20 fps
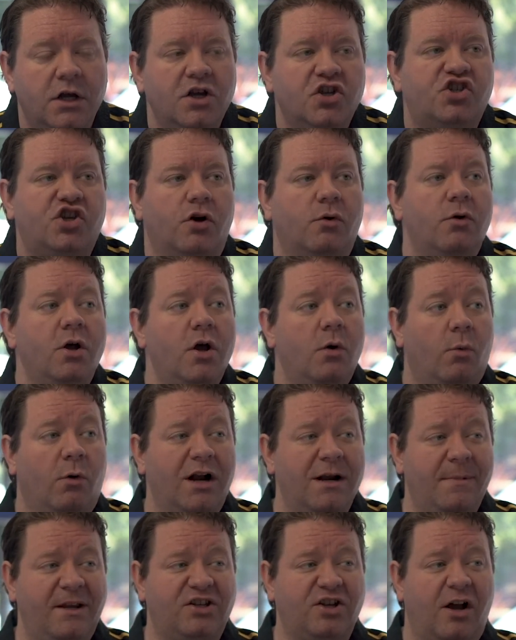So we're
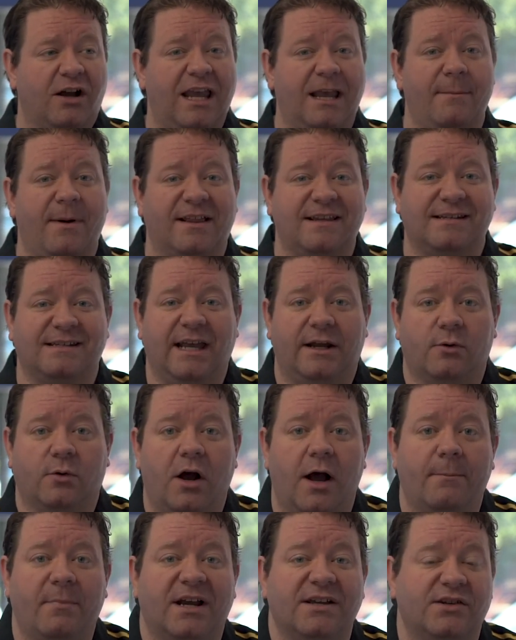going to be talking about this later
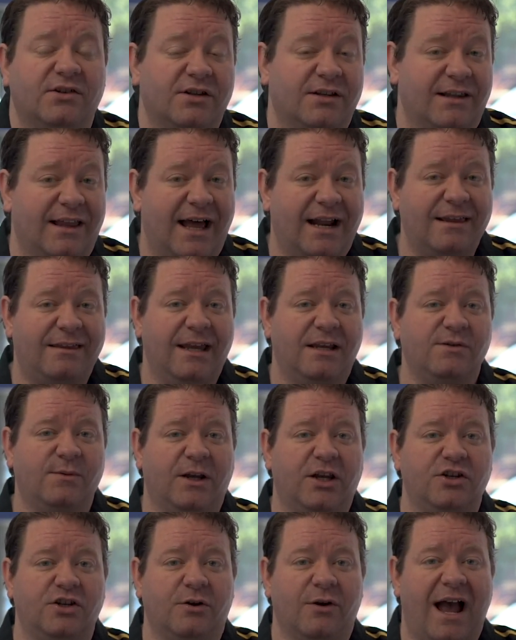on because there's a lot of things we
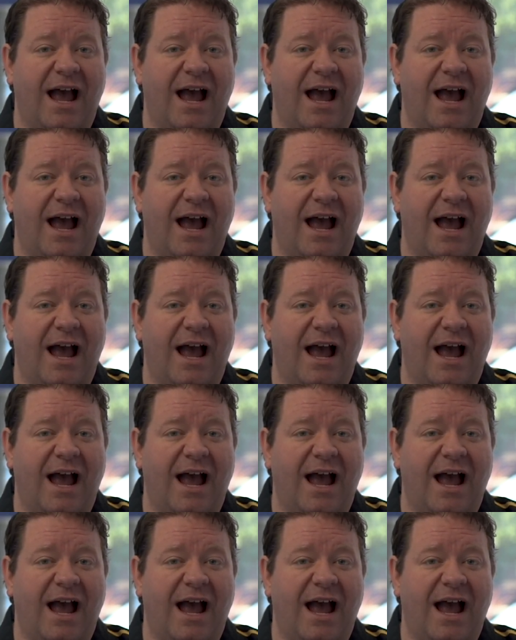can do.